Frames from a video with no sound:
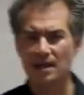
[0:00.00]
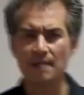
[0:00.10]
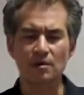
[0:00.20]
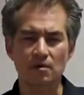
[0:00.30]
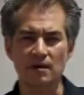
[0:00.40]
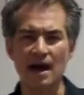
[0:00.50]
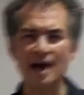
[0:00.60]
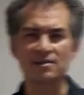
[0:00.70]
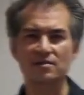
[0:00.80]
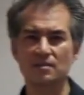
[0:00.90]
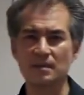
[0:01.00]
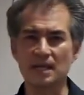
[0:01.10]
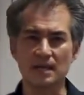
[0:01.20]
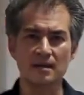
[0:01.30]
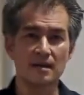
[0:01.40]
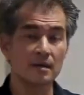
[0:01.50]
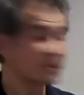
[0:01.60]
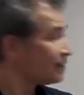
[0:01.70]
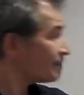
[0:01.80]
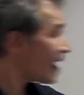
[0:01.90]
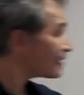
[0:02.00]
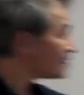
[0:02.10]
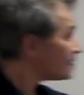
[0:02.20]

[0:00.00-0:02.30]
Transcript: chemical reaction to me, but the fact